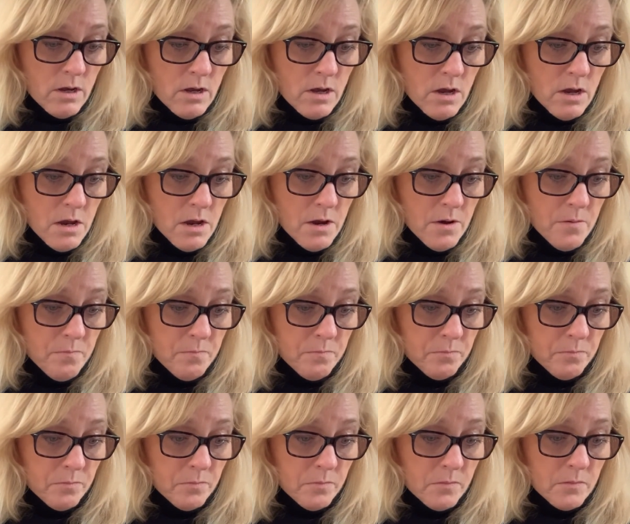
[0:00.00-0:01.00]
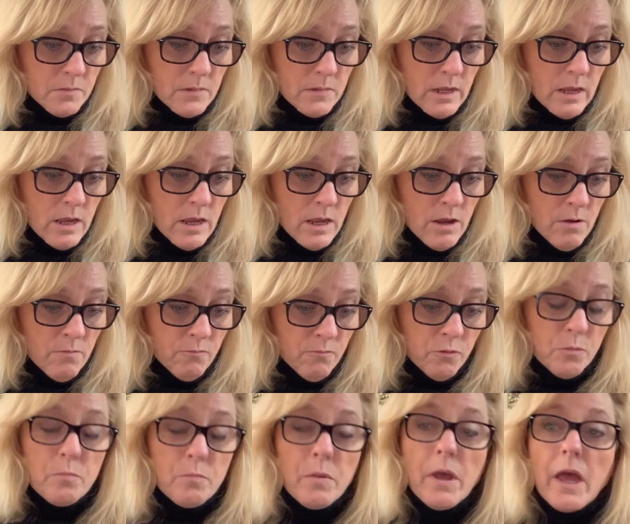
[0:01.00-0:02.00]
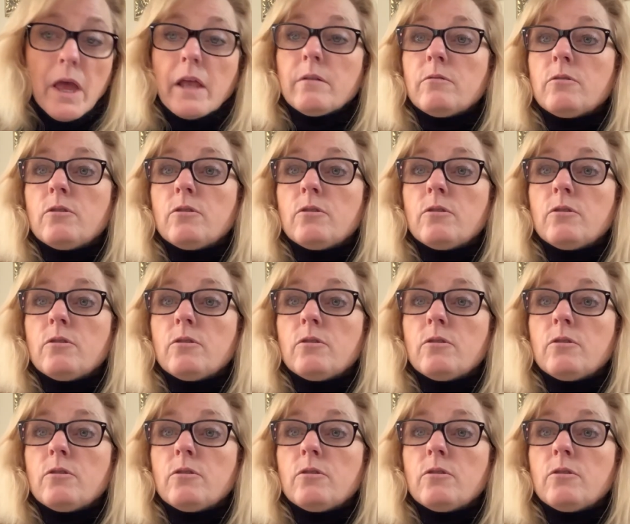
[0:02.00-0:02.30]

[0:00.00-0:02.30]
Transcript: Um, for bed.